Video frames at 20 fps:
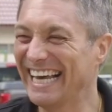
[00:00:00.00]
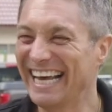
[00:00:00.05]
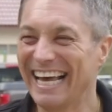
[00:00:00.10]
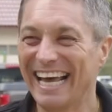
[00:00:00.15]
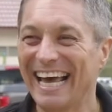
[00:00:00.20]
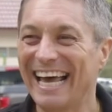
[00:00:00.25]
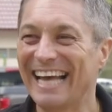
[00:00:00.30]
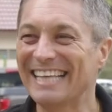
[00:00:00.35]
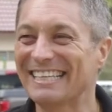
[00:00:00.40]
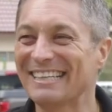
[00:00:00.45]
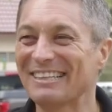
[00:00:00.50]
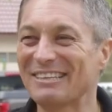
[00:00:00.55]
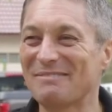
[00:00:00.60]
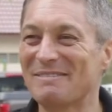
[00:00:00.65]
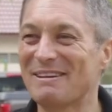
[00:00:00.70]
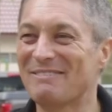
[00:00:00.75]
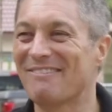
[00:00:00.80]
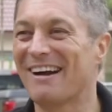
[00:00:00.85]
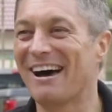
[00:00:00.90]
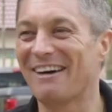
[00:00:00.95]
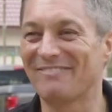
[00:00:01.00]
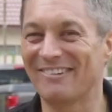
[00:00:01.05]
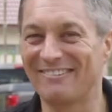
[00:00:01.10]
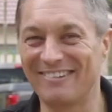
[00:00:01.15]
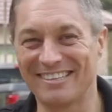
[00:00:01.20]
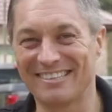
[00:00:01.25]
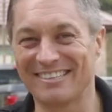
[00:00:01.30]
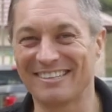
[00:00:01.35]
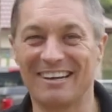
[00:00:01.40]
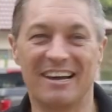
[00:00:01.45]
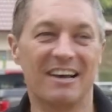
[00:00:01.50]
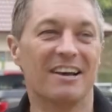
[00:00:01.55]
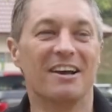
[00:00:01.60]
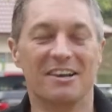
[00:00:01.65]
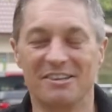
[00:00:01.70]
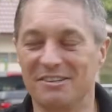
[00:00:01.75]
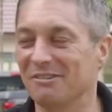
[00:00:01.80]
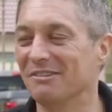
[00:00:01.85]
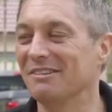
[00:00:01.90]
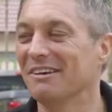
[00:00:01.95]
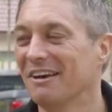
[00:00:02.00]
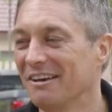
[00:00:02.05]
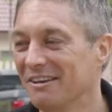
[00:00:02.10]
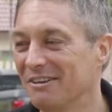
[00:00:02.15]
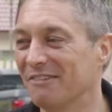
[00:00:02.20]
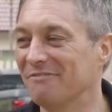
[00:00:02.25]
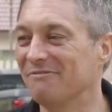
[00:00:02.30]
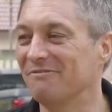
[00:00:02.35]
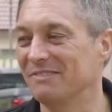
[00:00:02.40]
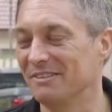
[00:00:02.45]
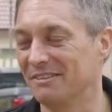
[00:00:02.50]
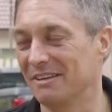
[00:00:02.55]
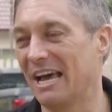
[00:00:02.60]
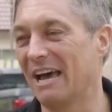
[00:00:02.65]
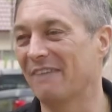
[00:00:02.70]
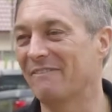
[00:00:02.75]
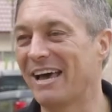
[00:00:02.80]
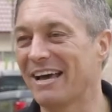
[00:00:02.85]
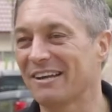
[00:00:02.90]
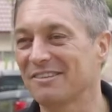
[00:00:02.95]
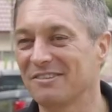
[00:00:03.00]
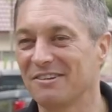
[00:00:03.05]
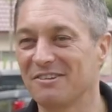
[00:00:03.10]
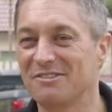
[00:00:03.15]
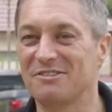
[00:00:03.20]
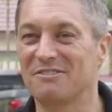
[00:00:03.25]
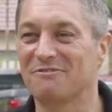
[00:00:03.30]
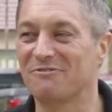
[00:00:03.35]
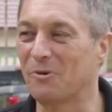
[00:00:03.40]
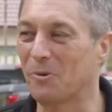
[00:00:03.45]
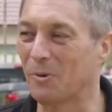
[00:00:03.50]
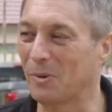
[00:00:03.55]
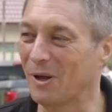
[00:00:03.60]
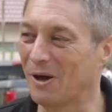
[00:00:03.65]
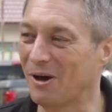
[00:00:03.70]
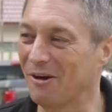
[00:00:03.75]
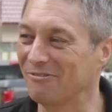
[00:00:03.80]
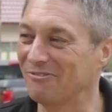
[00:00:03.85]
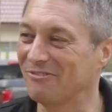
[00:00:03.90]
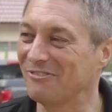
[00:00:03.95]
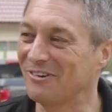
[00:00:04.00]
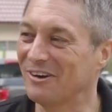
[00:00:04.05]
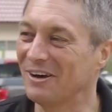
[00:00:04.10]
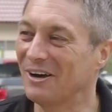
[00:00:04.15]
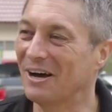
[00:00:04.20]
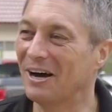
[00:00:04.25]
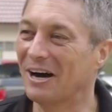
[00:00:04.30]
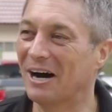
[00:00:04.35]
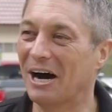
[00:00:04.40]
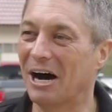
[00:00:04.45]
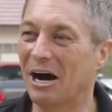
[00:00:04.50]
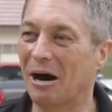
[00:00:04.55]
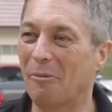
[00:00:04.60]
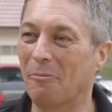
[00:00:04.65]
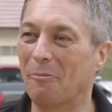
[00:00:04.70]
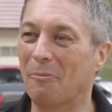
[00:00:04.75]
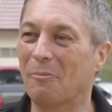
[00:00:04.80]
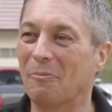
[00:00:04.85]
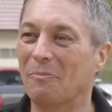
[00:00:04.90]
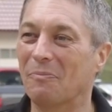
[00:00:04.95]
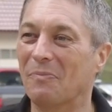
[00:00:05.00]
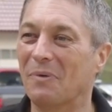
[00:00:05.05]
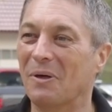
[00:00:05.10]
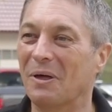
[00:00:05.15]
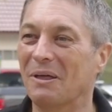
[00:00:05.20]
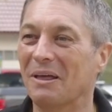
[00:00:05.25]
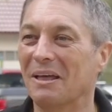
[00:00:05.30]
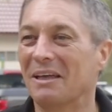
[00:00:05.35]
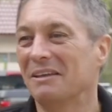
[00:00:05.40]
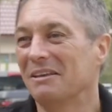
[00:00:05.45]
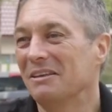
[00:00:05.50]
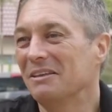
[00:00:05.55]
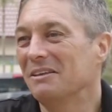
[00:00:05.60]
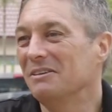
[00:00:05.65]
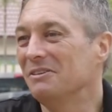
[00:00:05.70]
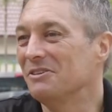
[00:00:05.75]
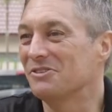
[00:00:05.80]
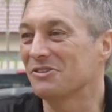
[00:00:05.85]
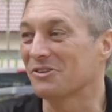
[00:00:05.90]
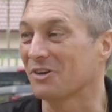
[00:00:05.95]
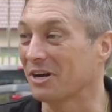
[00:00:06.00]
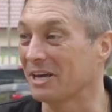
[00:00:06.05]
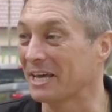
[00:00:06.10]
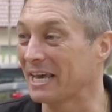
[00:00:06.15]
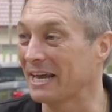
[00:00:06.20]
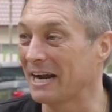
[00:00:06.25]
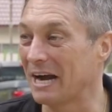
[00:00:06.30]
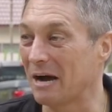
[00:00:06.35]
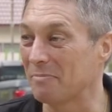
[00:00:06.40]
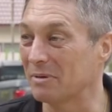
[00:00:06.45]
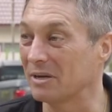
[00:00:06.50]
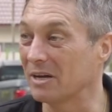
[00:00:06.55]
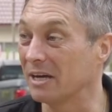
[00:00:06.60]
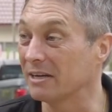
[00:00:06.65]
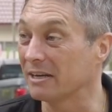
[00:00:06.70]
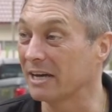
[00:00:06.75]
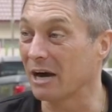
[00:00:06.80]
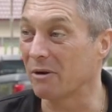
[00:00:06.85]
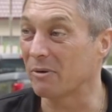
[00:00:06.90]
It's a little bit rougher, isn't it? Yeah. You have accidents, you fall off. You just got to get up and go